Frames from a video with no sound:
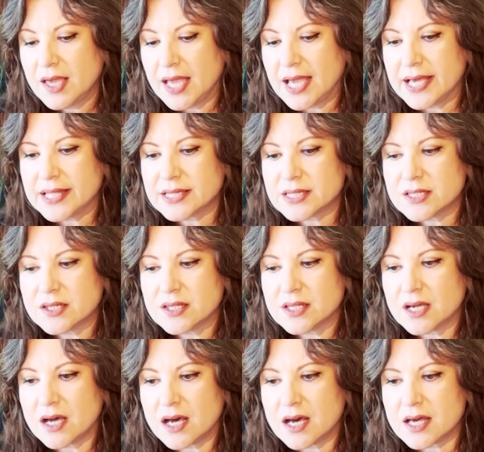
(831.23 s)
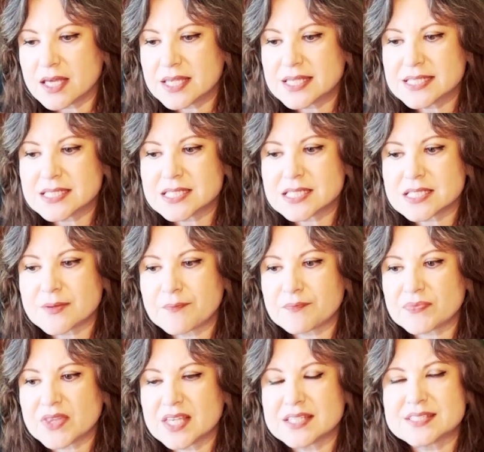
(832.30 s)
And his
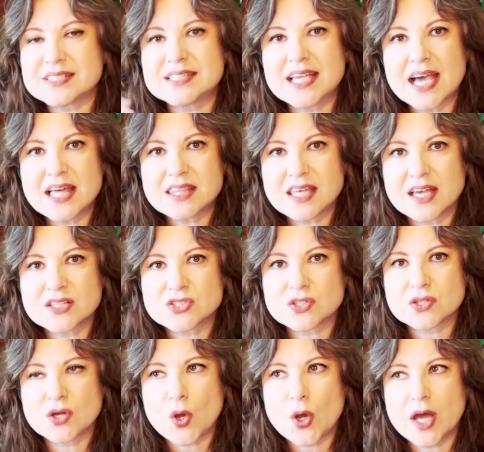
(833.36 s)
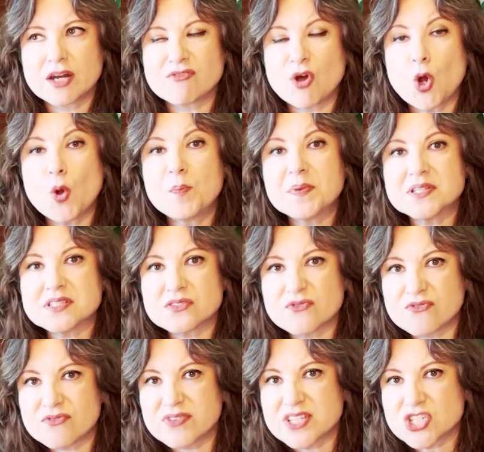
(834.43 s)
death has kind of opened
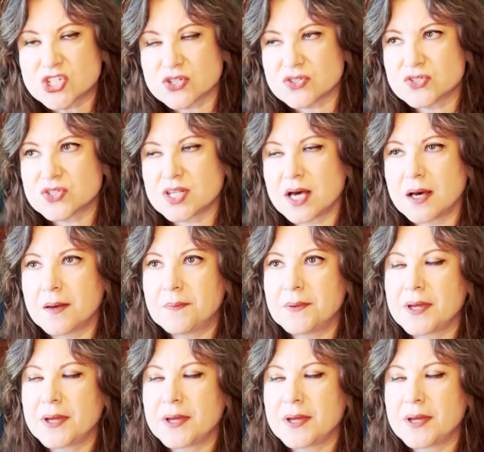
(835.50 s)
some fissures up.